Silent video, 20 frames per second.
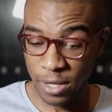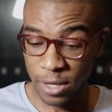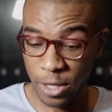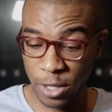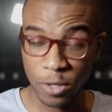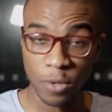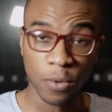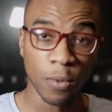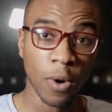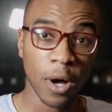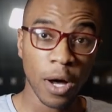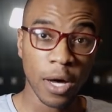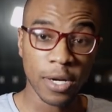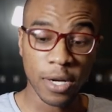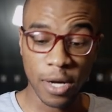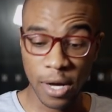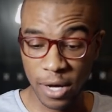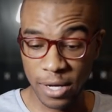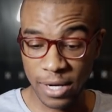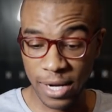that you
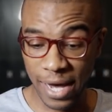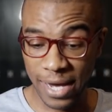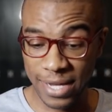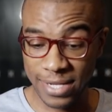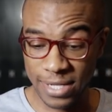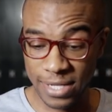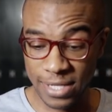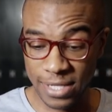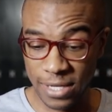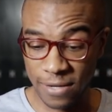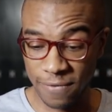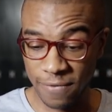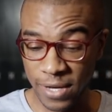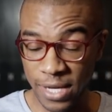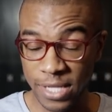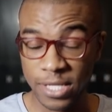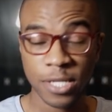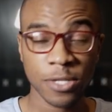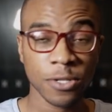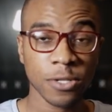want on IGTV.
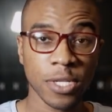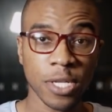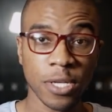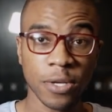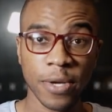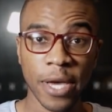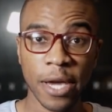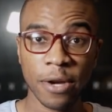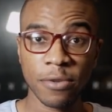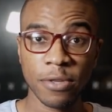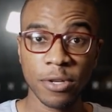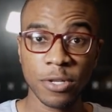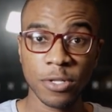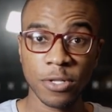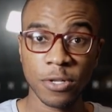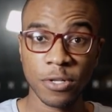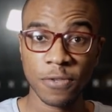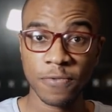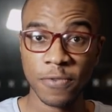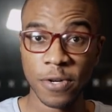It's interesting, you can't really
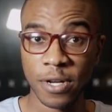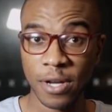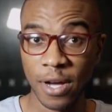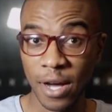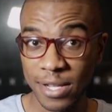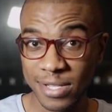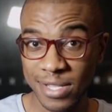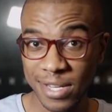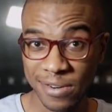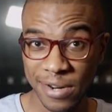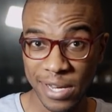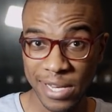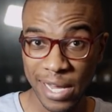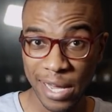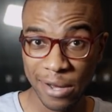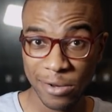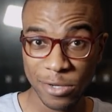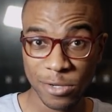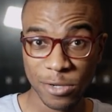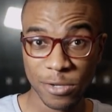search for content right
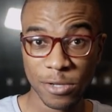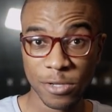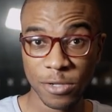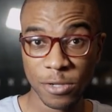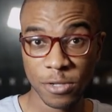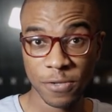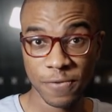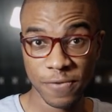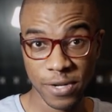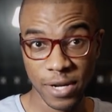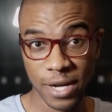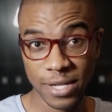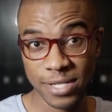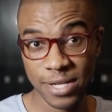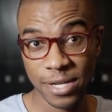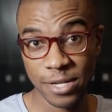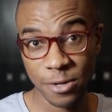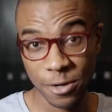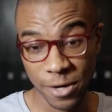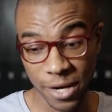now, you can only search for
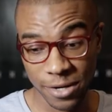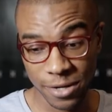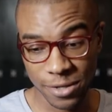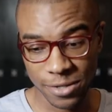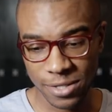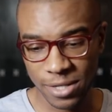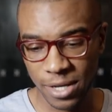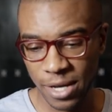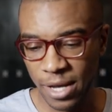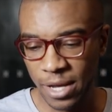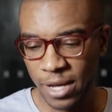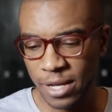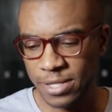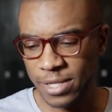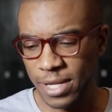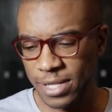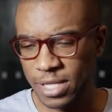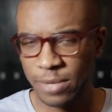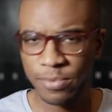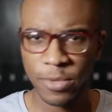content creators. So
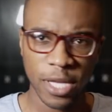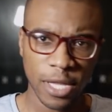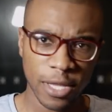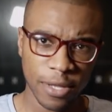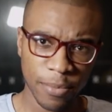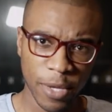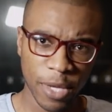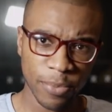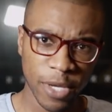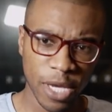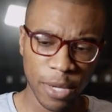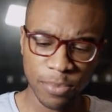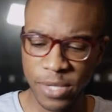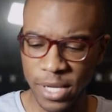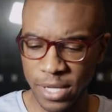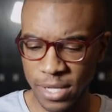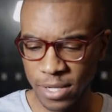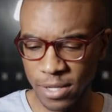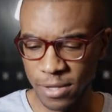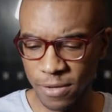that's something that may be
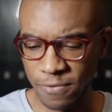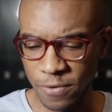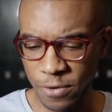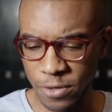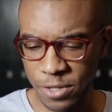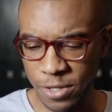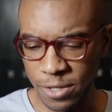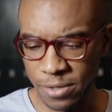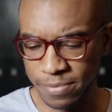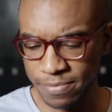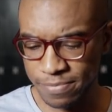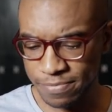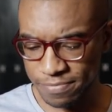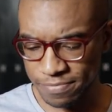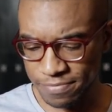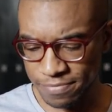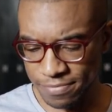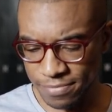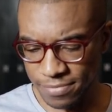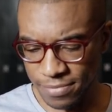updated in the future.
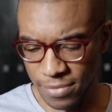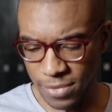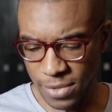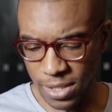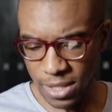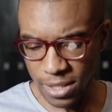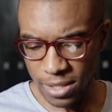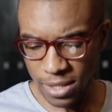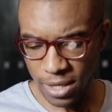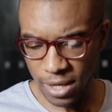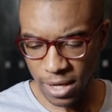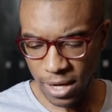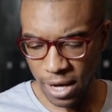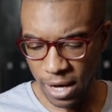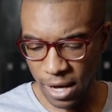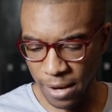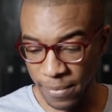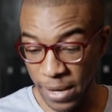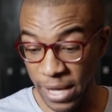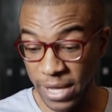
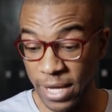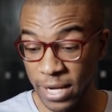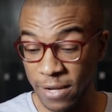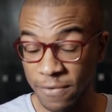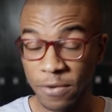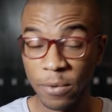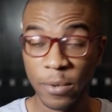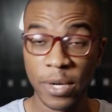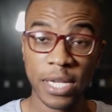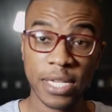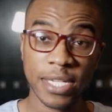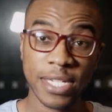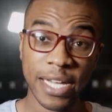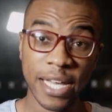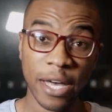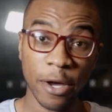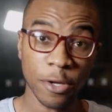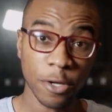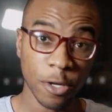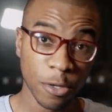Um, and then if you wanna
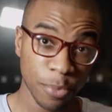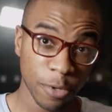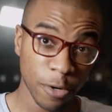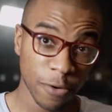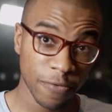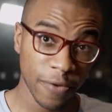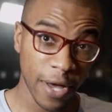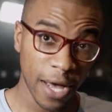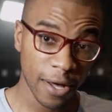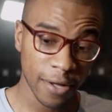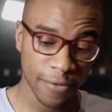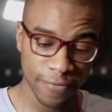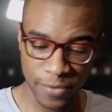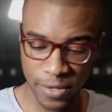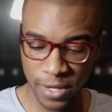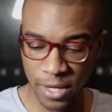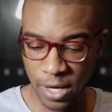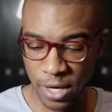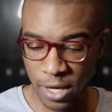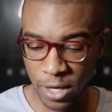check out your profile,
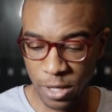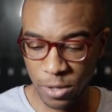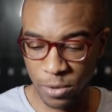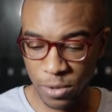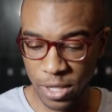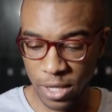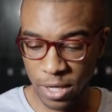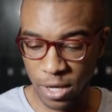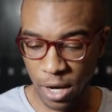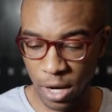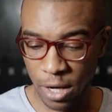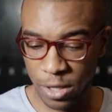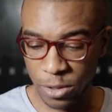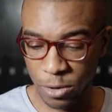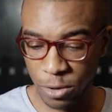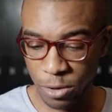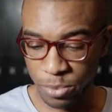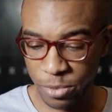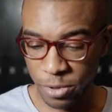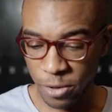you click on
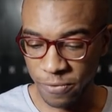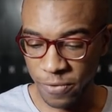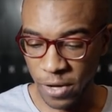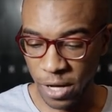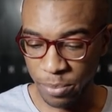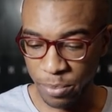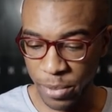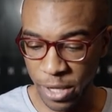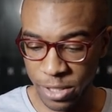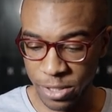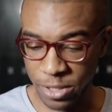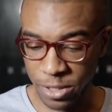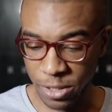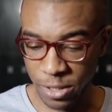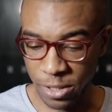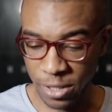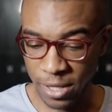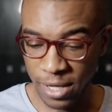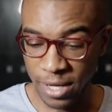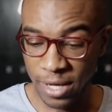your profile
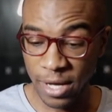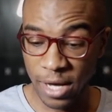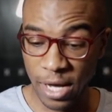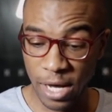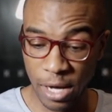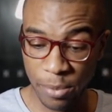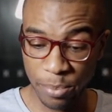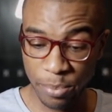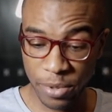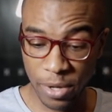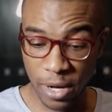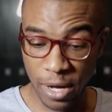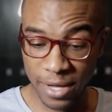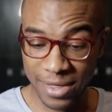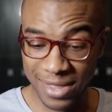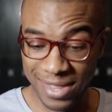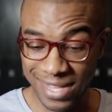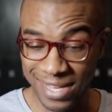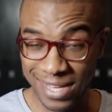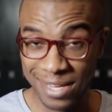picture up
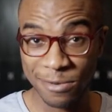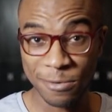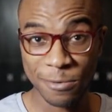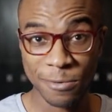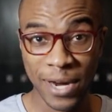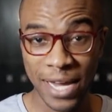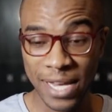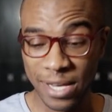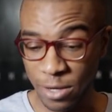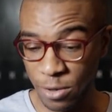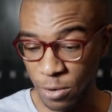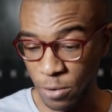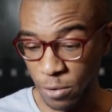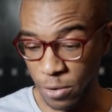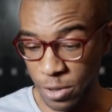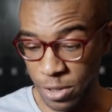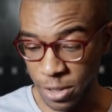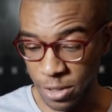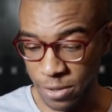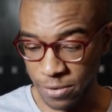on the right
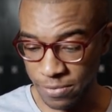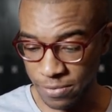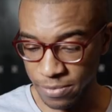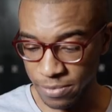corner